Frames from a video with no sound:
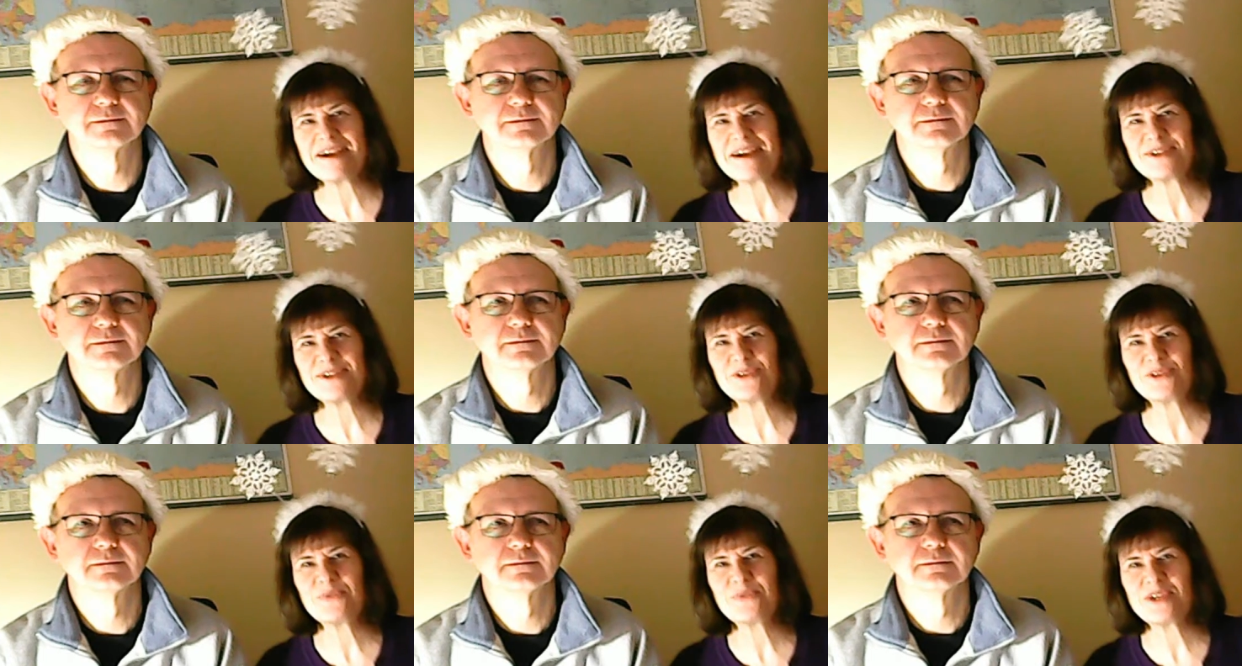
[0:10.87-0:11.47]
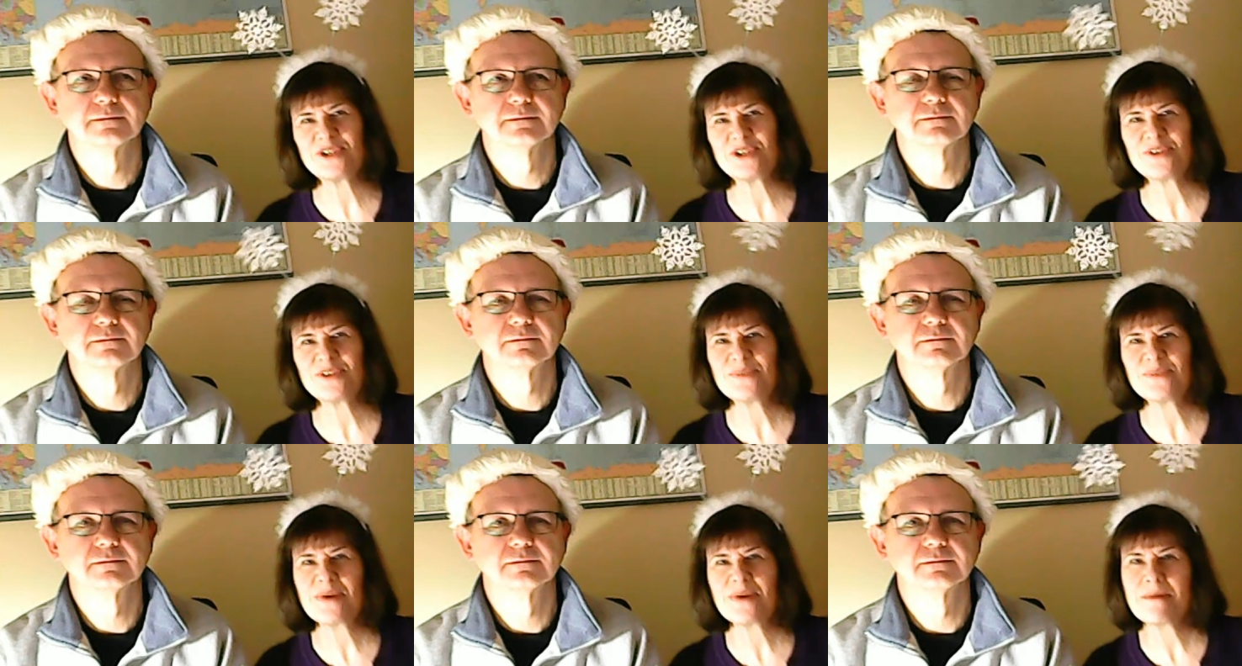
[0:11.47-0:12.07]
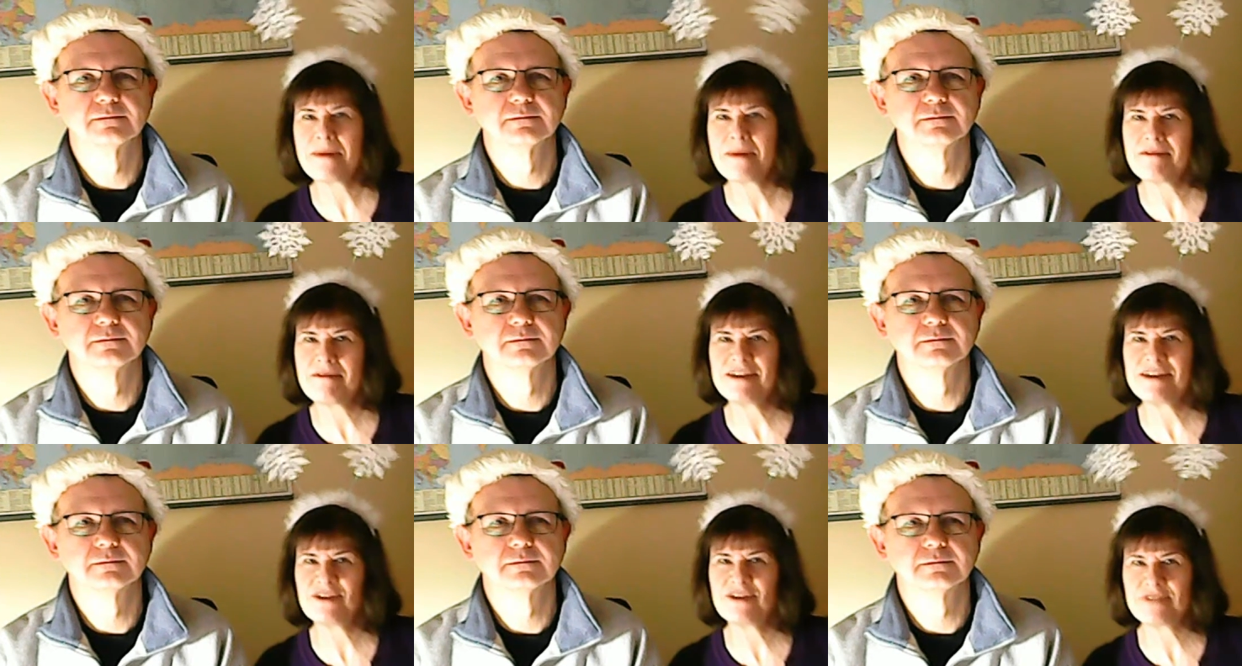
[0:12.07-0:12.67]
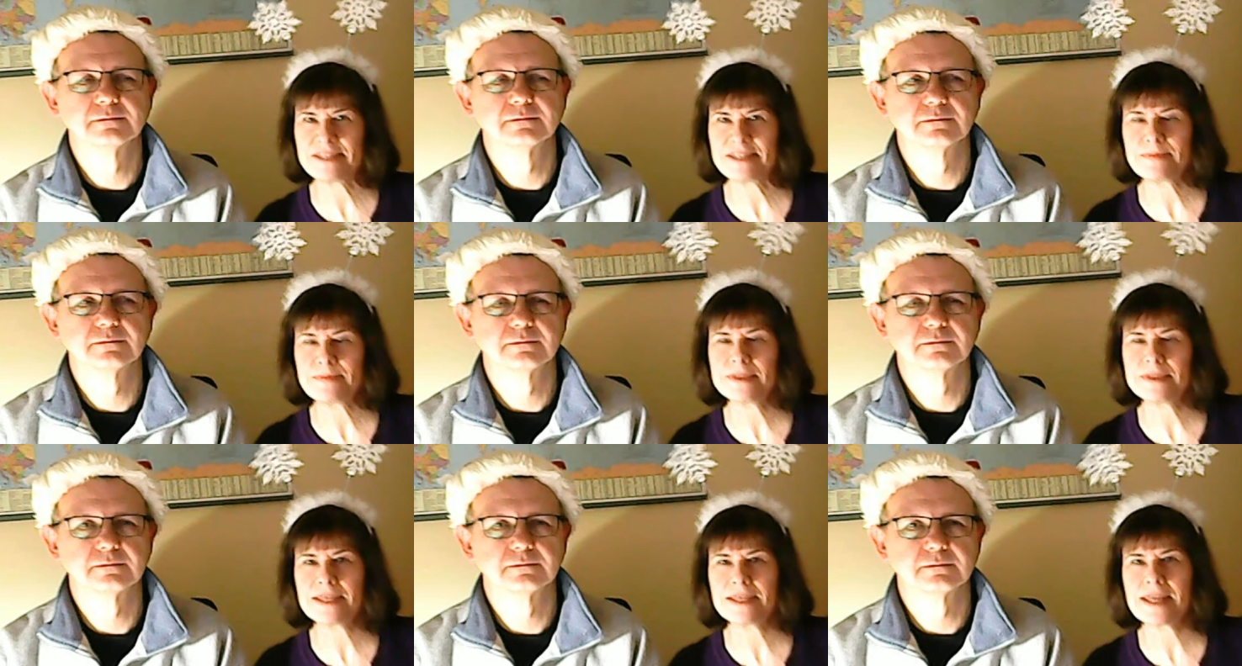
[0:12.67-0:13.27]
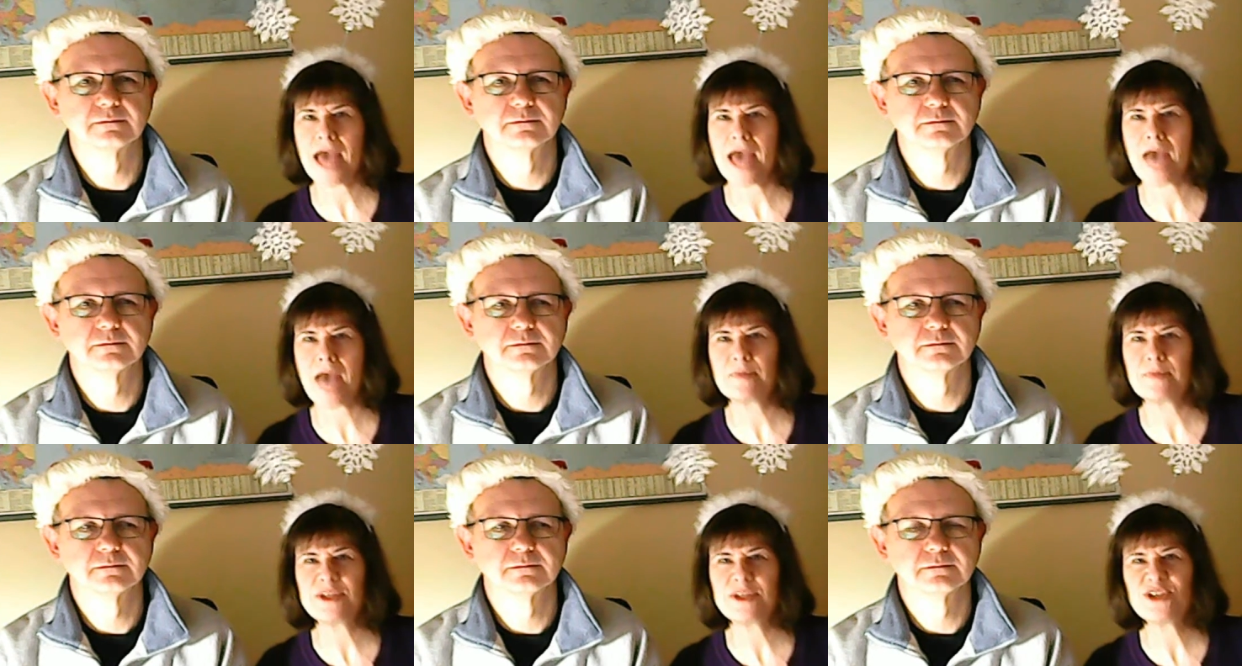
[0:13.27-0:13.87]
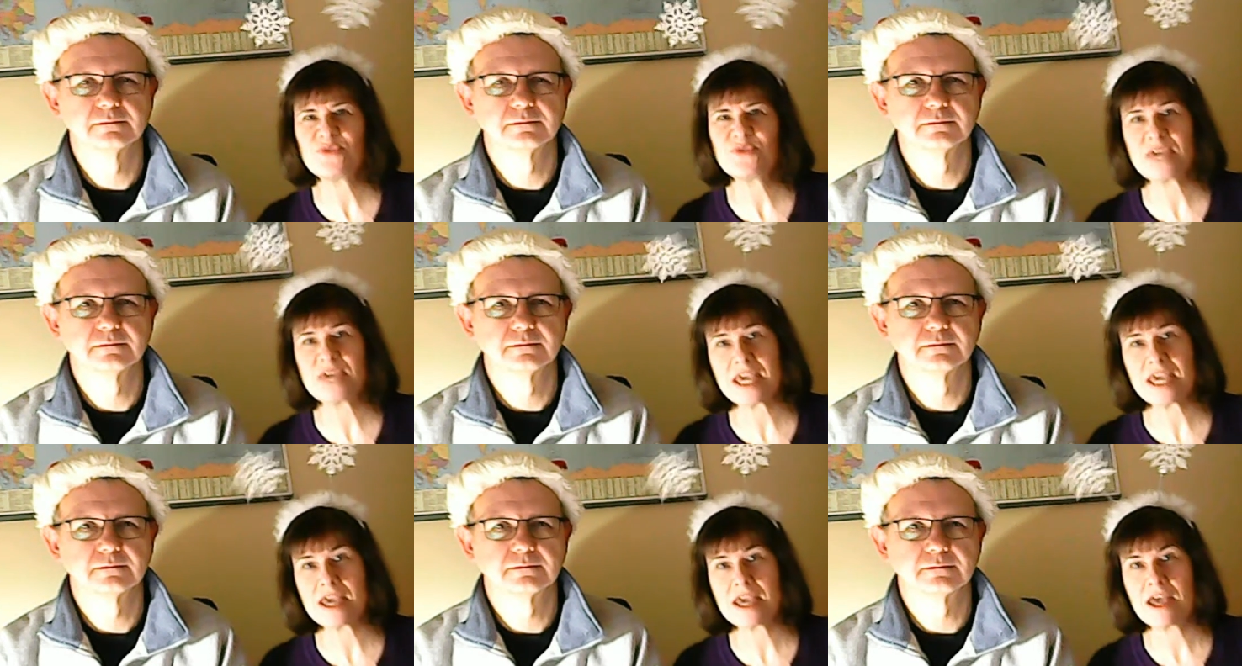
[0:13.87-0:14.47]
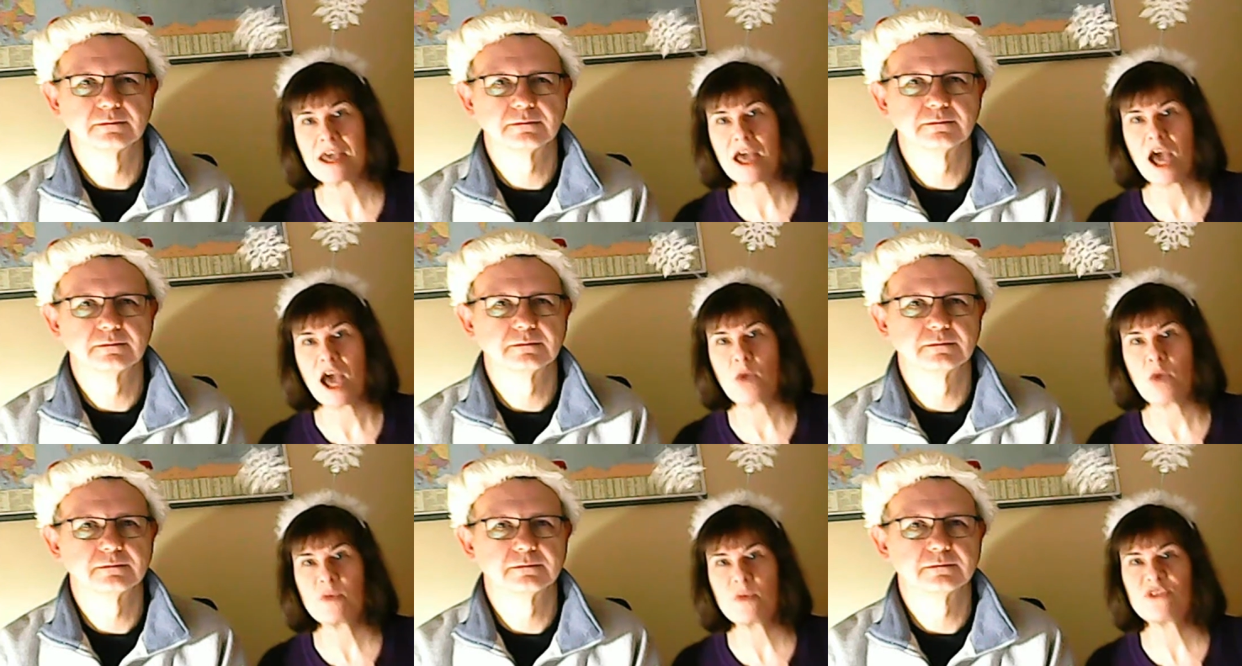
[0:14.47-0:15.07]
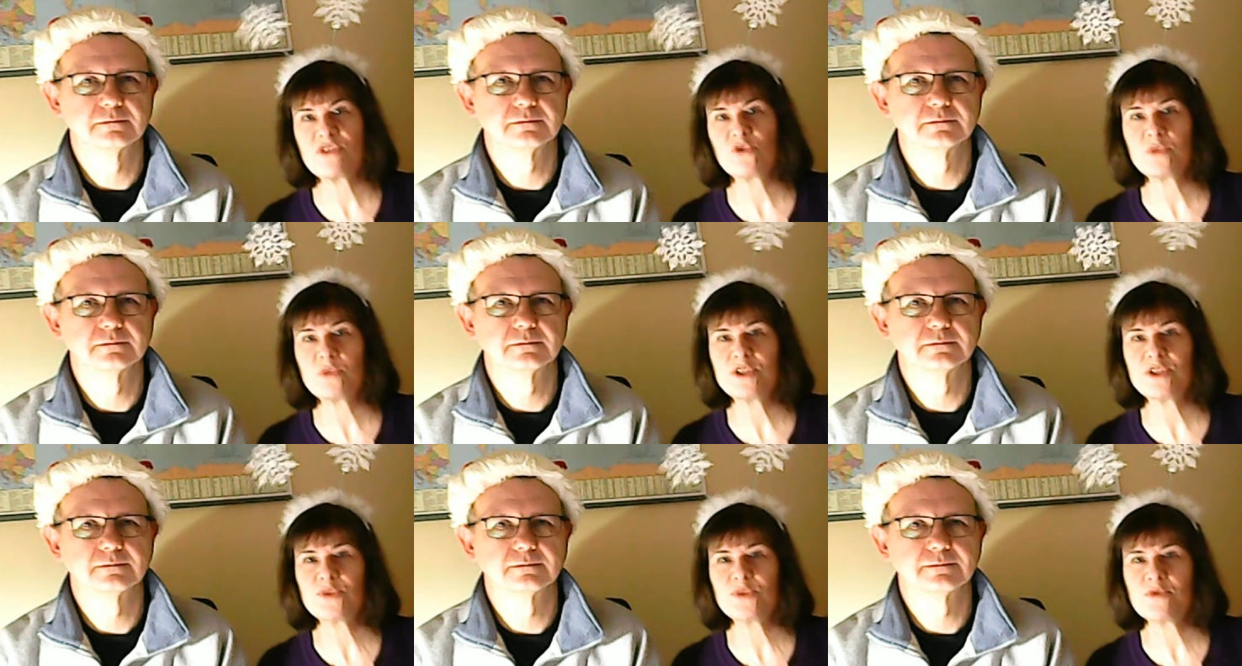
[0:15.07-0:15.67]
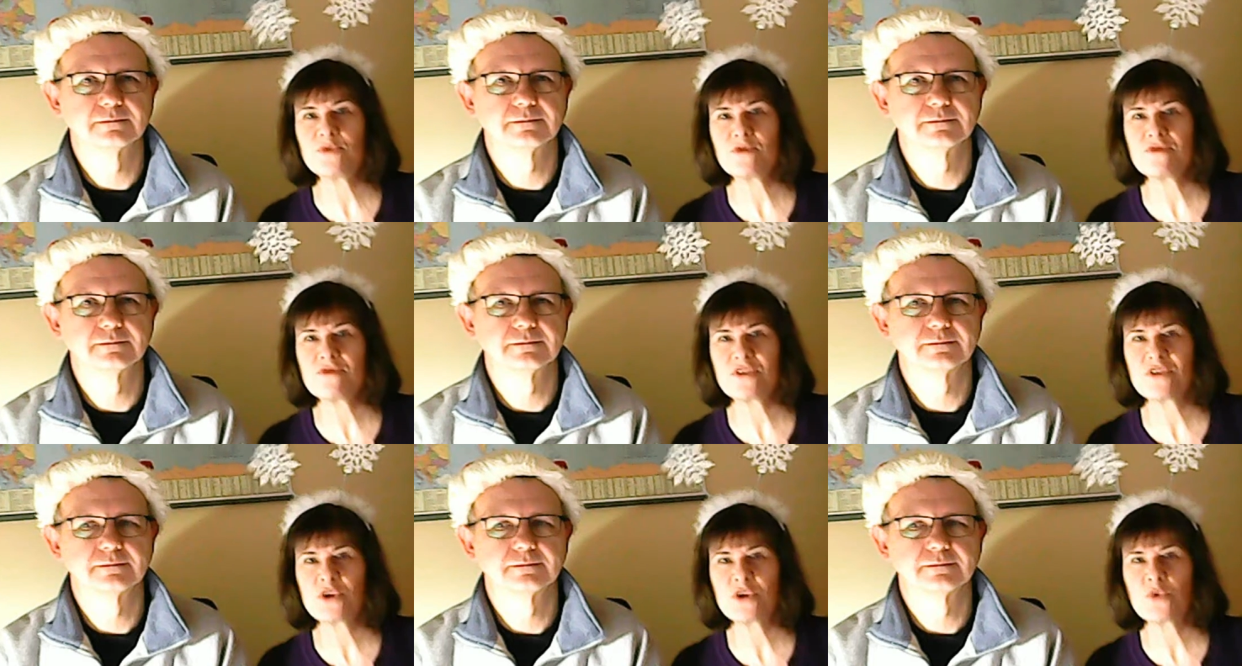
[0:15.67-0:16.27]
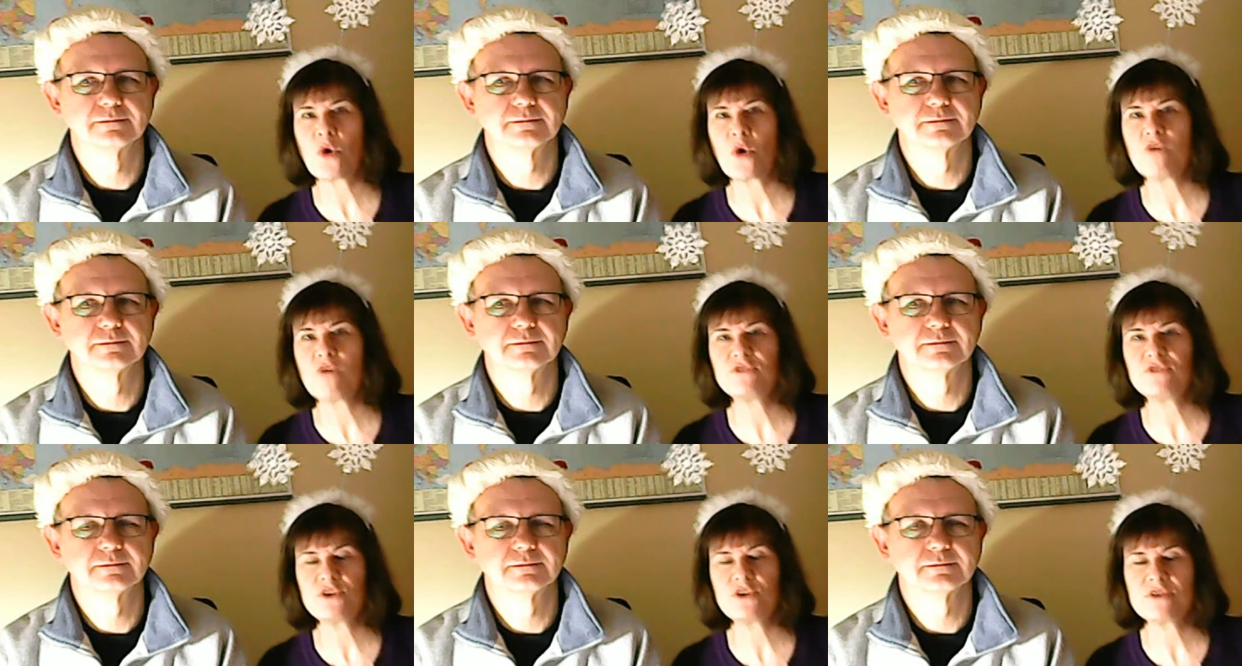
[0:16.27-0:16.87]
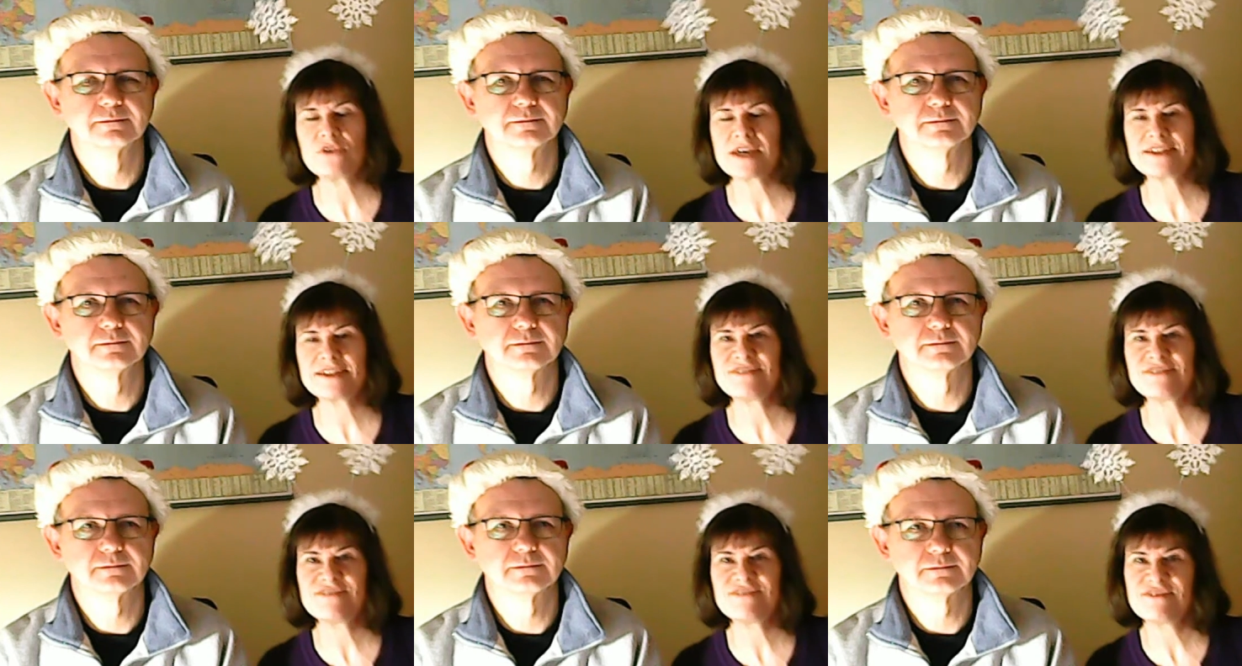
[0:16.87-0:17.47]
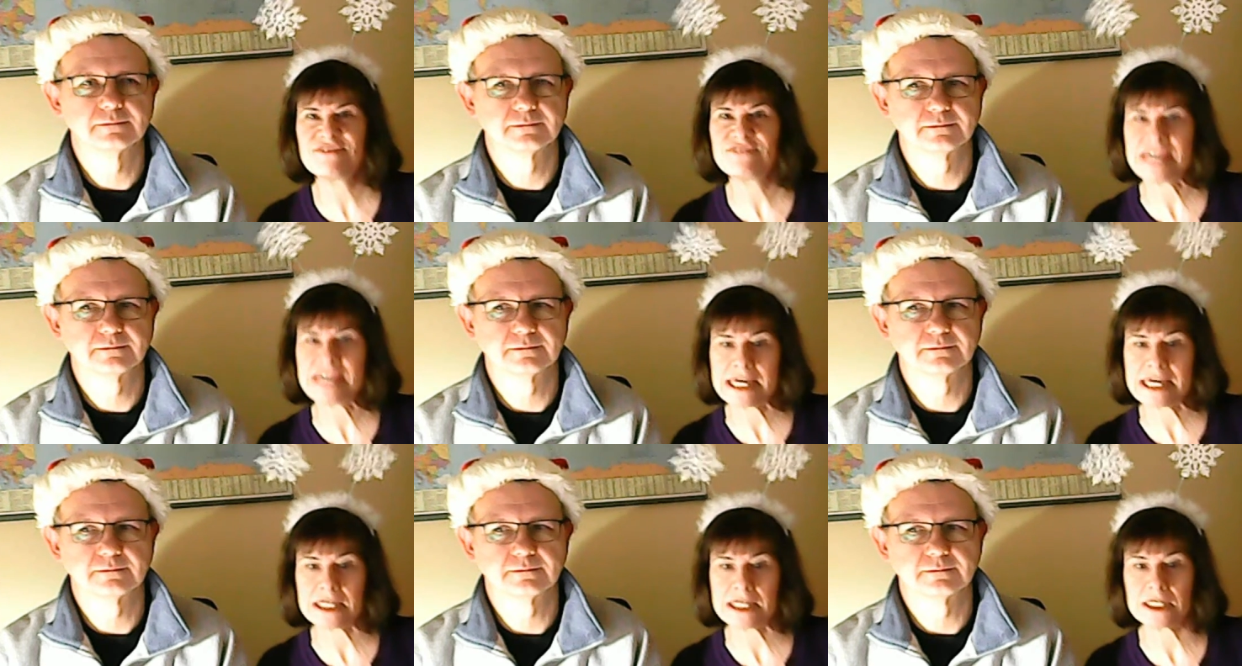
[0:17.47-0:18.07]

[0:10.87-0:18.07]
Speaker 1: to wish you a Merry Christmas and a Happy New Year and we thought we'd do a review of 2015.